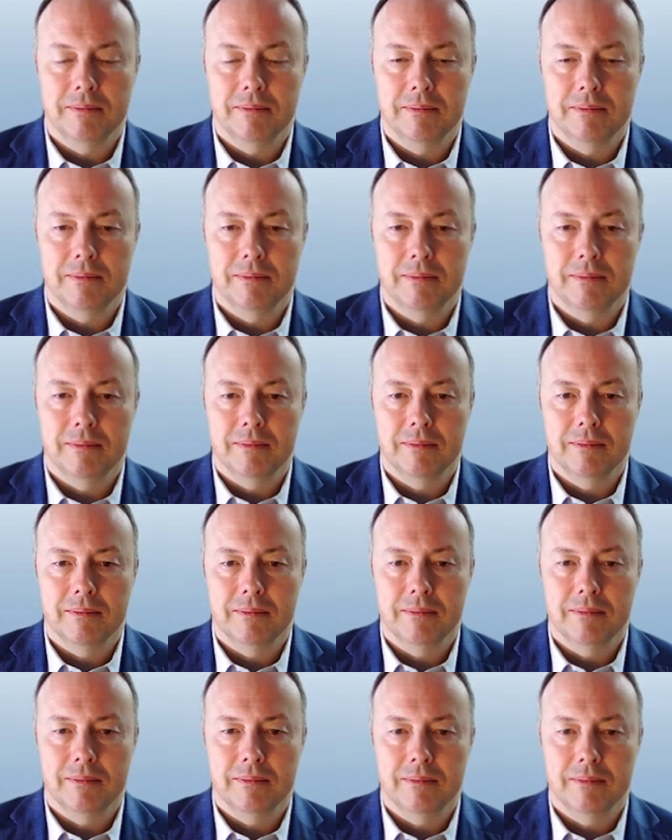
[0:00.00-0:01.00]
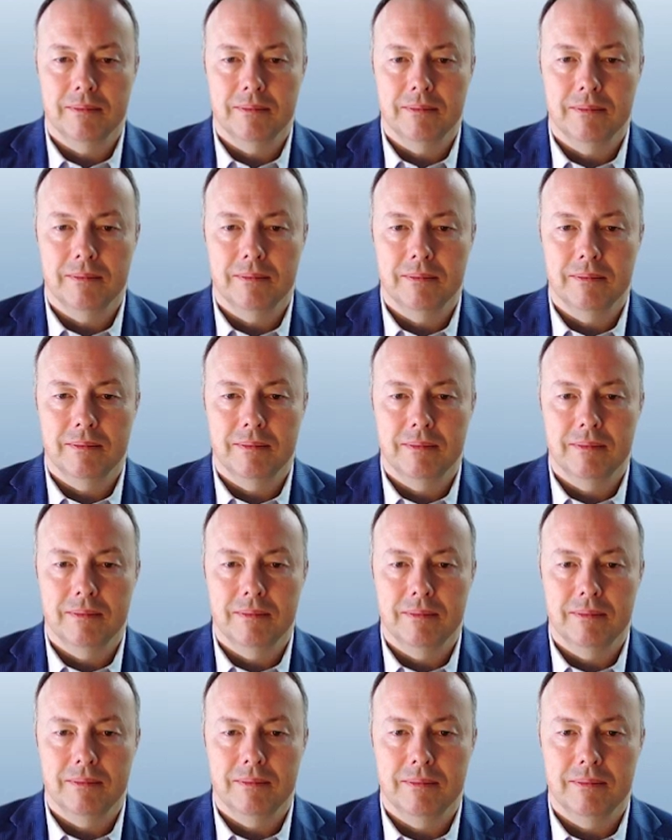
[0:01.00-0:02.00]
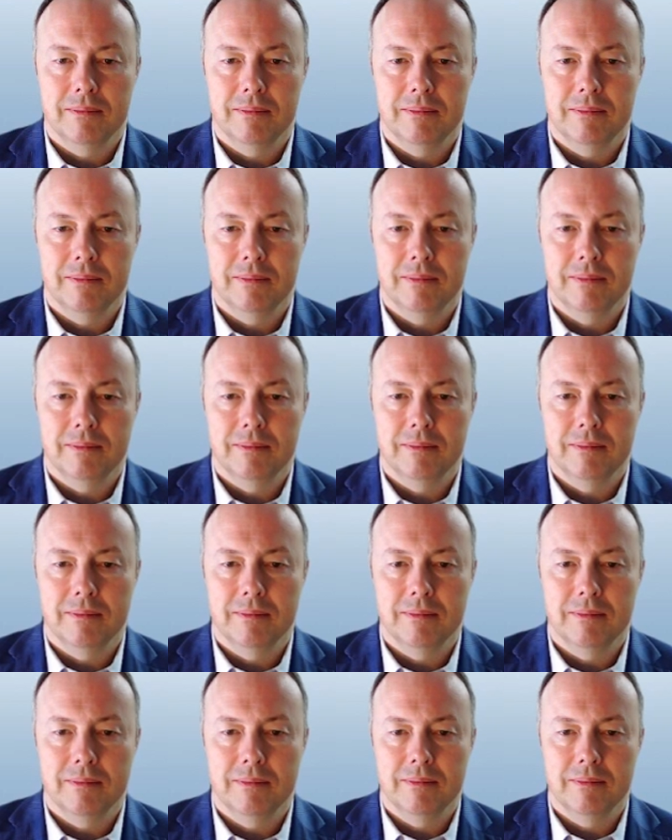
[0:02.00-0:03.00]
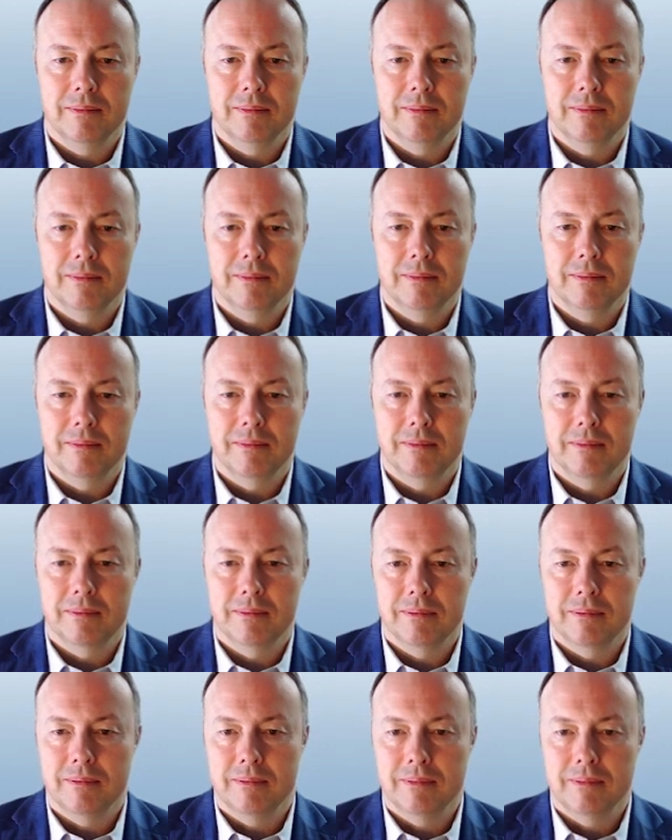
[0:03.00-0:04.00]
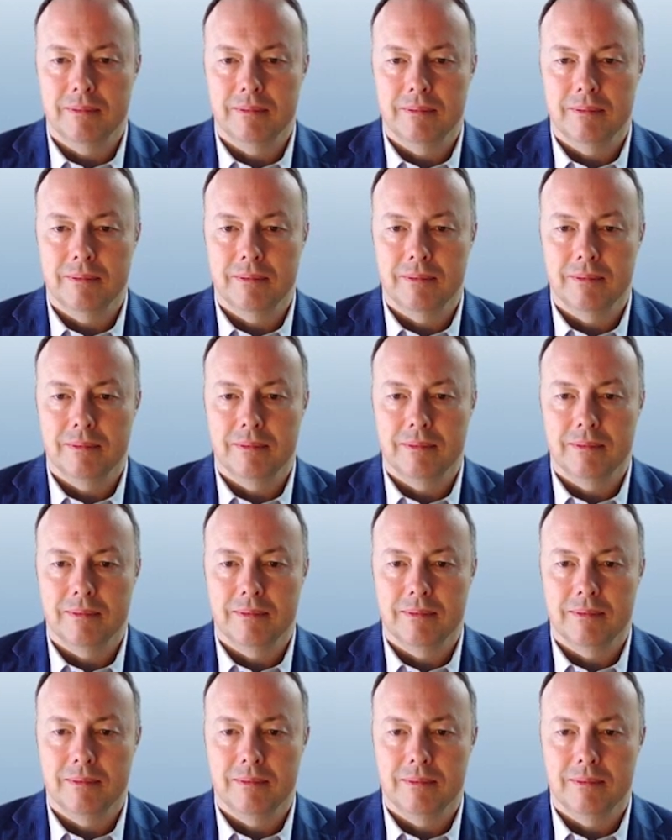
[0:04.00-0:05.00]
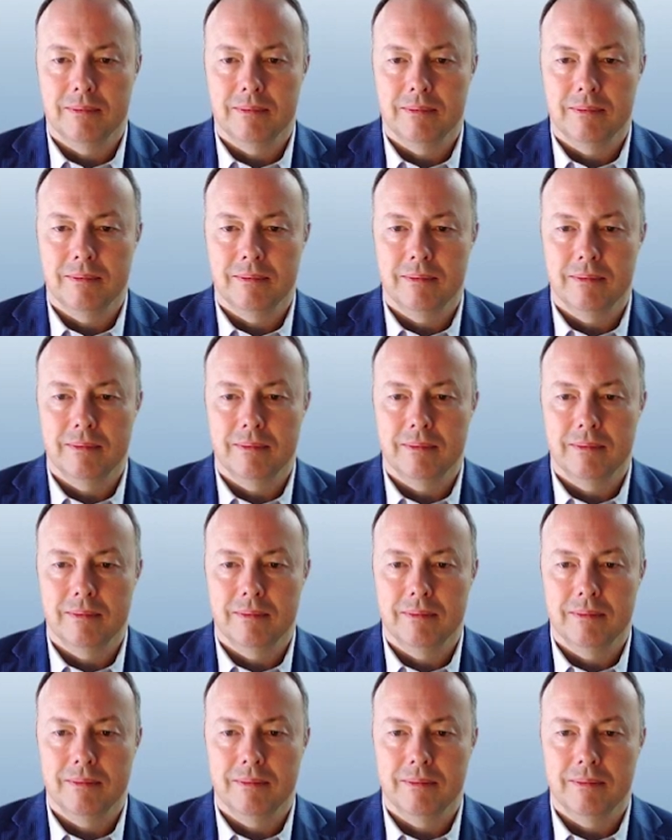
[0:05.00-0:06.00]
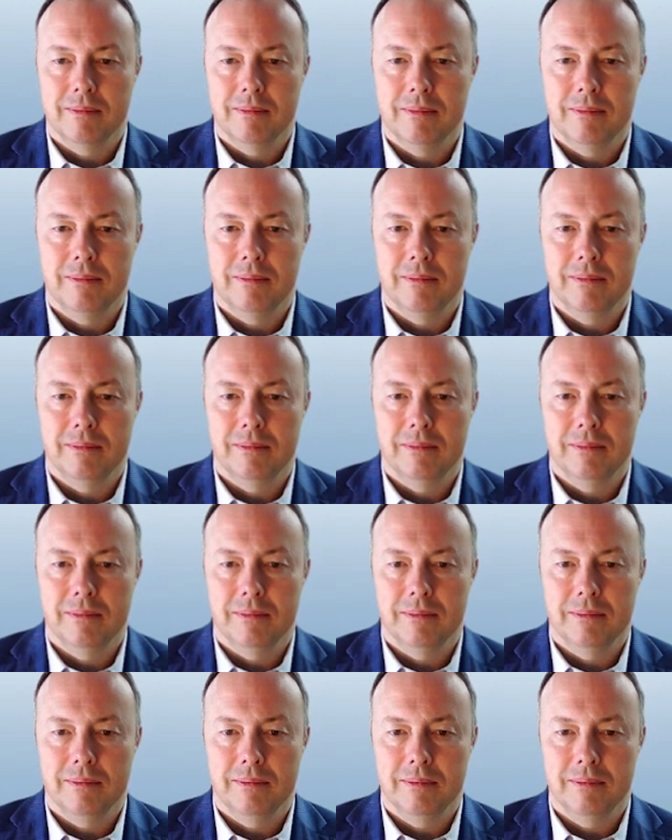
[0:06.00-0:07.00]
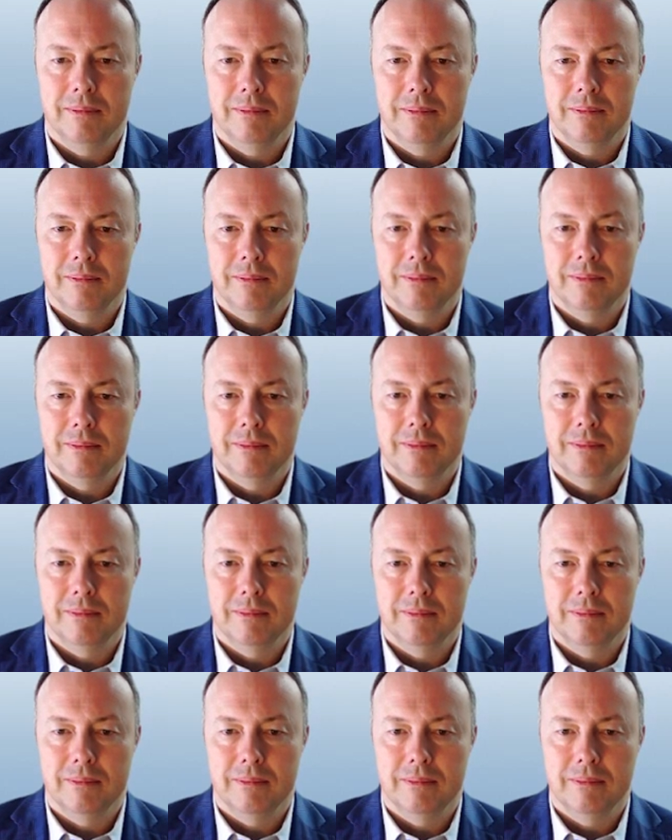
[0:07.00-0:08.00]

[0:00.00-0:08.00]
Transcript: [no speech]